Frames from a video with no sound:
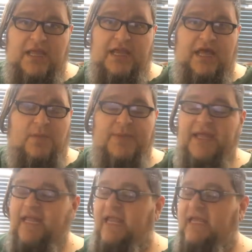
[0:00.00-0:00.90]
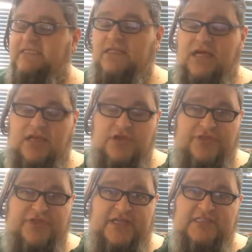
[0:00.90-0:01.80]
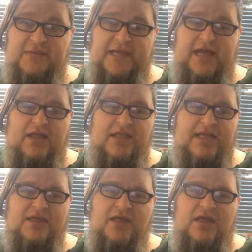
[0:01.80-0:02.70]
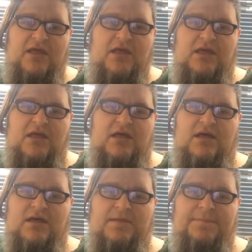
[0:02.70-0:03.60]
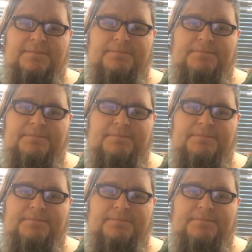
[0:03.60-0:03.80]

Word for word: and helping. And he a lot of good things coming out. Like, uh,